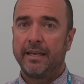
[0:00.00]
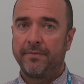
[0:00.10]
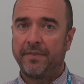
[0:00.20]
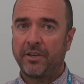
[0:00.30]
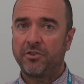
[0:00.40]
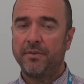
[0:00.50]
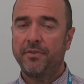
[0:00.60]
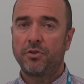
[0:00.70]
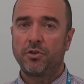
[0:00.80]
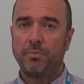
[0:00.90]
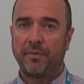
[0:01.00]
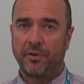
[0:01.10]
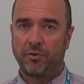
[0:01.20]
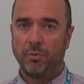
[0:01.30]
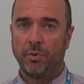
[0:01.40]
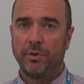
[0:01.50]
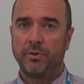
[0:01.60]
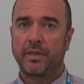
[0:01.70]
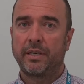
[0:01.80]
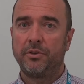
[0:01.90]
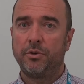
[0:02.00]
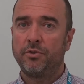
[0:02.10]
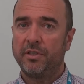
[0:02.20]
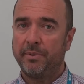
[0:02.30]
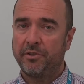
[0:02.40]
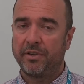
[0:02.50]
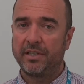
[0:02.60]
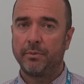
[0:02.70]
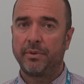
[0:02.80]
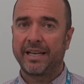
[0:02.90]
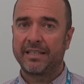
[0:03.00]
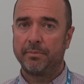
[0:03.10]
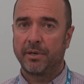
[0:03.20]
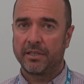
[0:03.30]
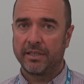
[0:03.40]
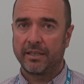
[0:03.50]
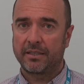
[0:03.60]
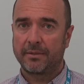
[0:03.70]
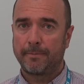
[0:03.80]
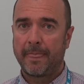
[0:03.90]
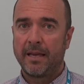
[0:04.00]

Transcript: Infection of the superficial wound can usually be treated with antibiotics.